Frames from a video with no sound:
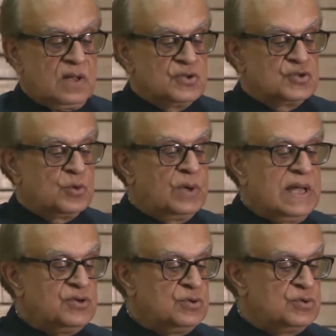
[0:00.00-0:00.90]
So what
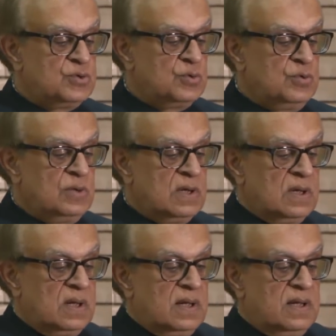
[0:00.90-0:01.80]
I should do
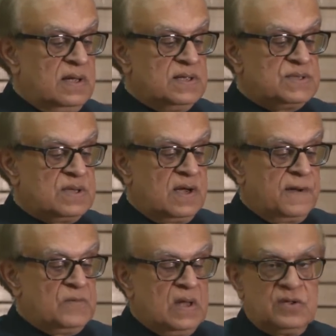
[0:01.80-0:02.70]
is,
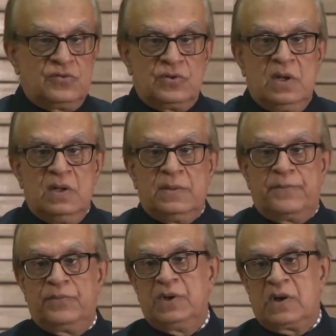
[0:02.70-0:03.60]

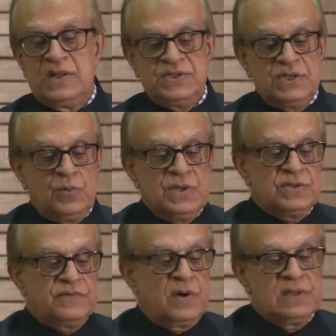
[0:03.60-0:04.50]
the consequence
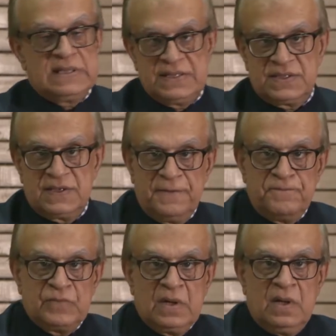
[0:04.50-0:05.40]
of all this
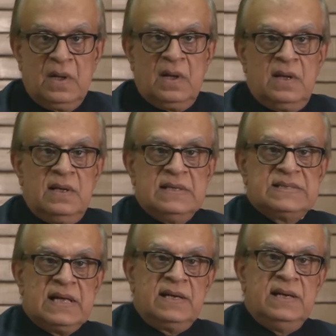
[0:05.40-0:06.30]
is
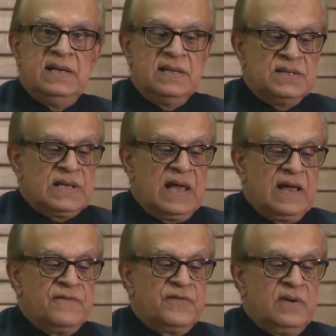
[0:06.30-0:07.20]
that
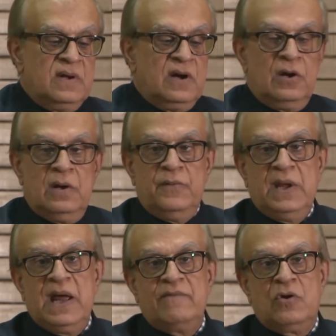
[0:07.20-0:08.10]
we
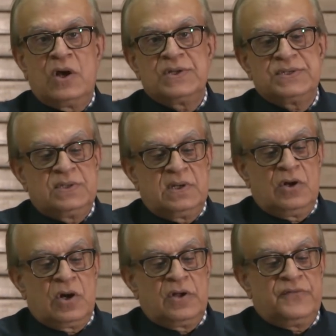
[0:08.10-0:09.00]
have lost a
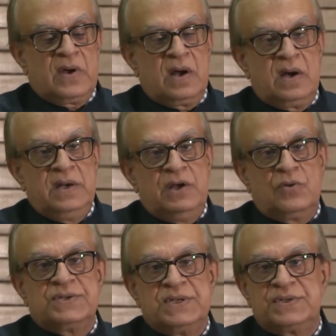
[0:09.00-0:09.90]
lot of our
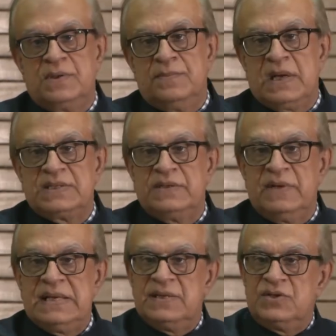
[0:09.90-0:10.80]
ecosystem, our
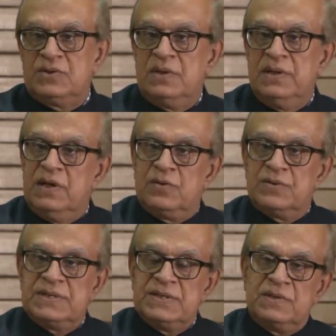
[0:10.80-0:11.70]
civilizational
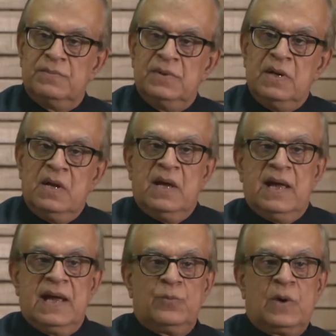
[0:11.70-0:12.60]
ecosystem.
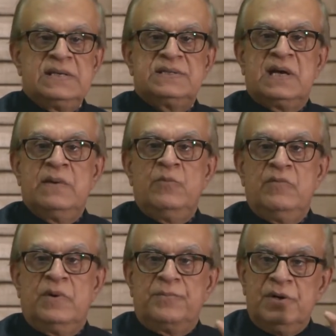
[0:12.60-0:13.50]
At one time we
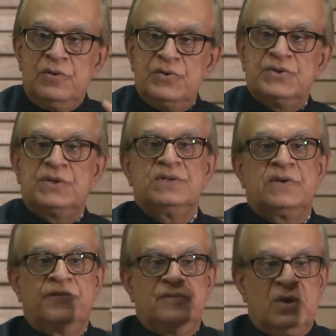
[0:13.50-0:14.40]
were producers
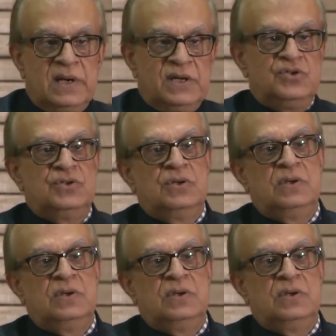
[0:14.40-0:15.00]
of knowledge.